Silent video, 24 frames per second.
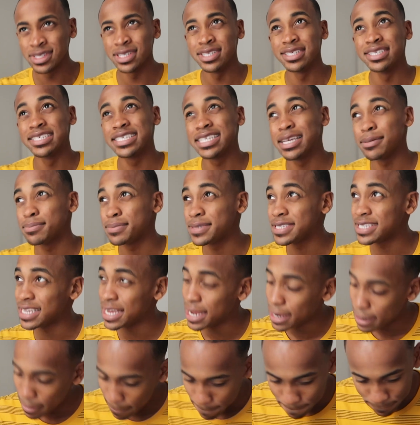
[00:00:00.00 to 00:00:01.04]

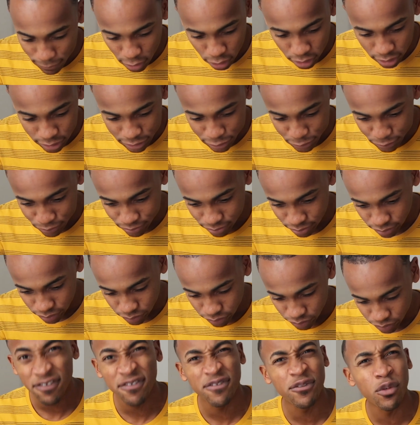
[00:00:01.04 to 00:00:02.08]
September
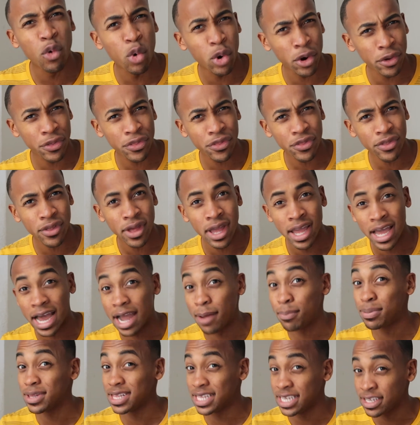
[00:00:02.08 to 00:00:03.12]
4th, I
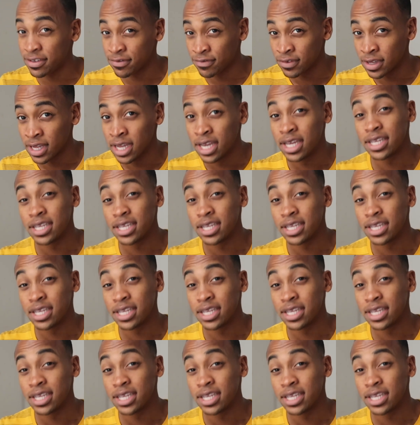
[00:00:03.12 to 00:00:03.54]
believe.